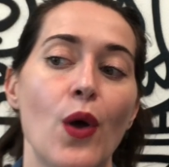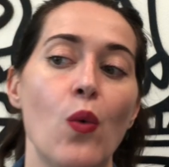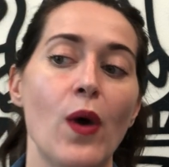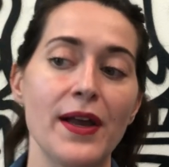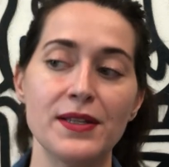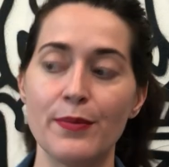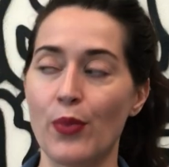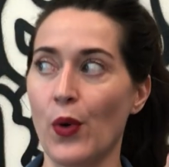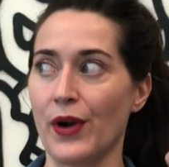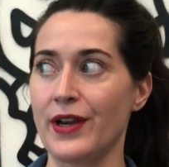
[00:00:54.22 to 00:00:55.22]
what is
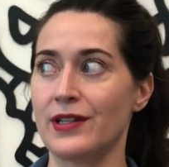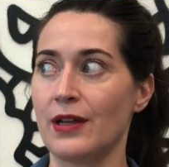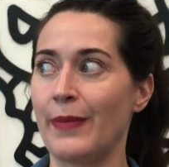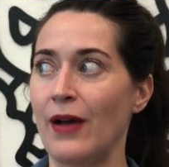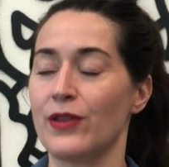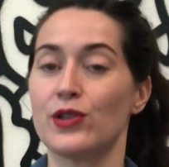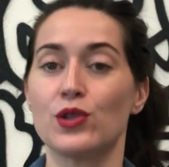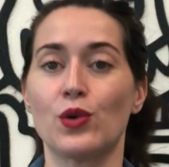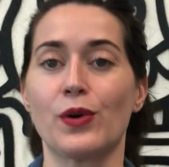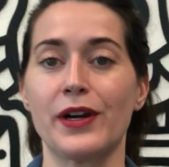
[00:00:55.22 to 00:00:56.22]
important about the
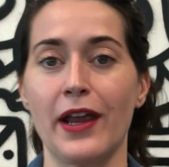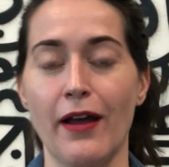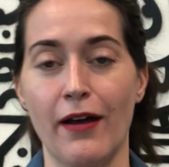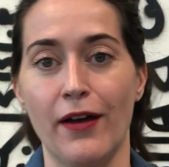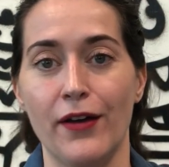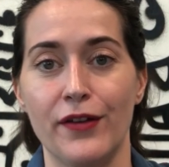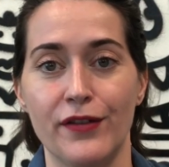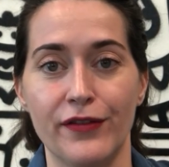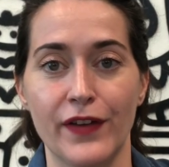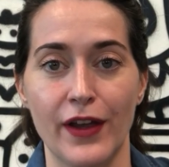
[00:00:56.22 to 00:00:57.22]
story
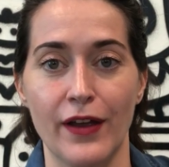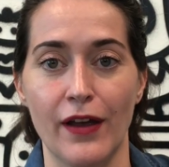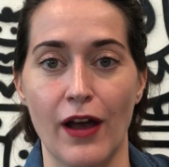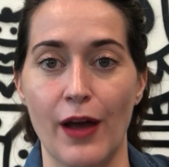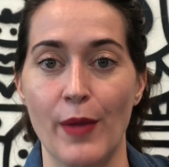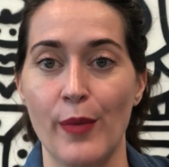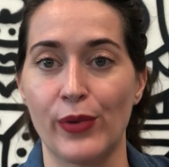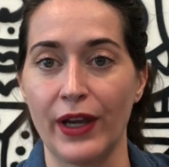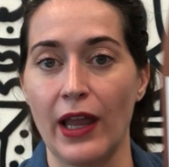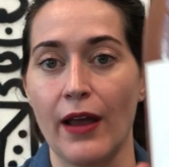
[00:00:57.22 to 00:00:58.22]
of
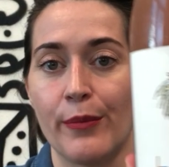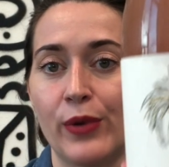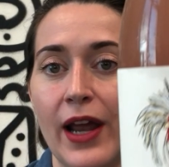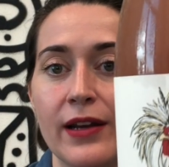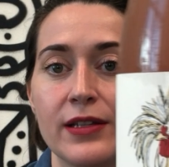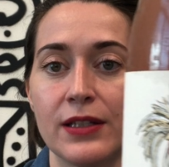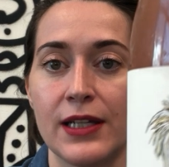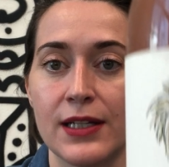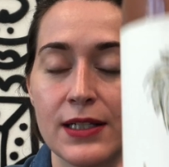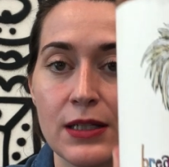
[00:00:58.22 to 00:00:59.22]
Breaking Bread? So
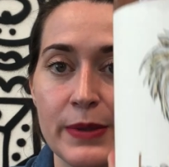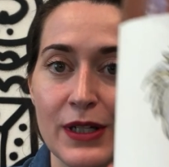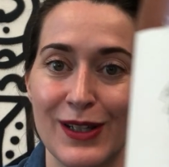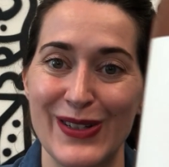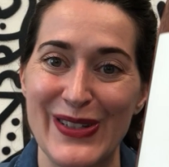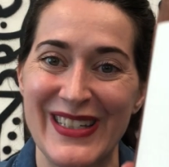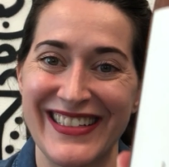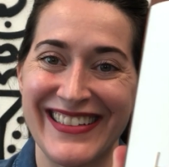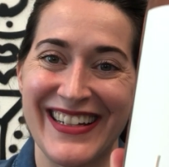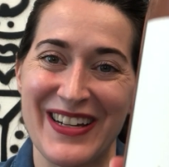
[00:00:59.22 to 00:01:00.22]
here's a little bit
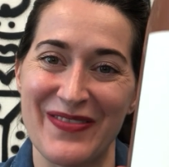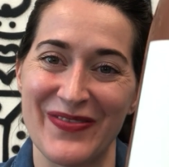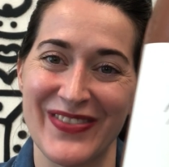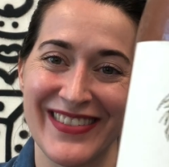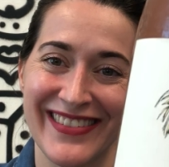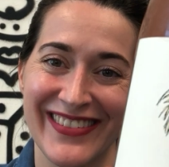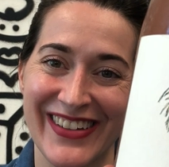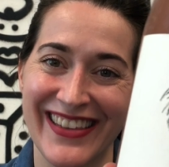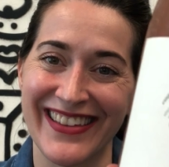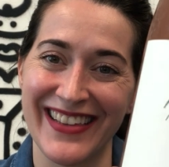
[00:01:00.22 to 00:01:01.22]
closer
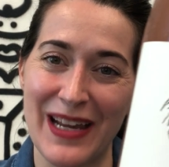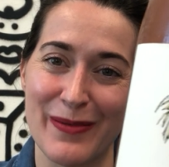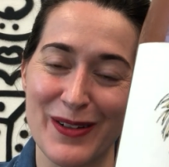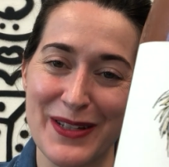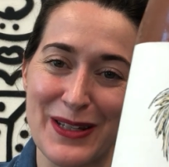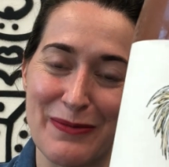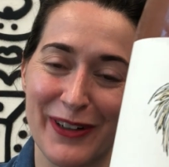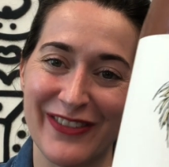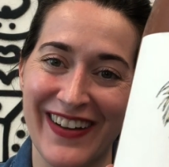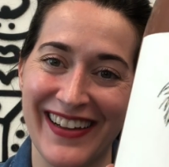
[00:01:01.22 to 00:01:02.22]
look at the label. It's
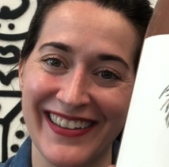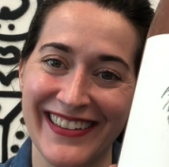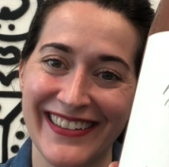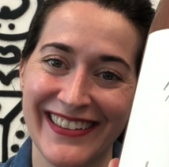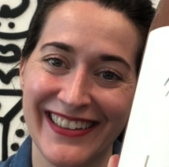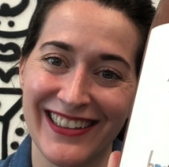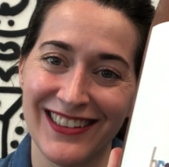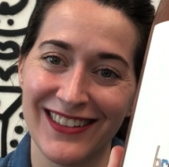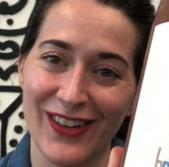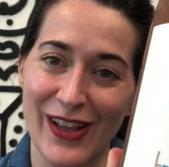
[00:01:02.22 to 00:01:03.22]
super fun,
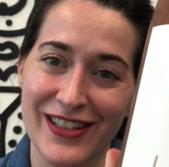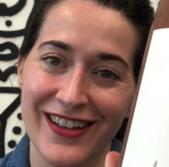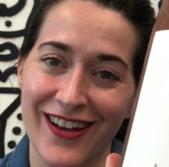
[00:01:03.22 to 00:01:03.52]
lots of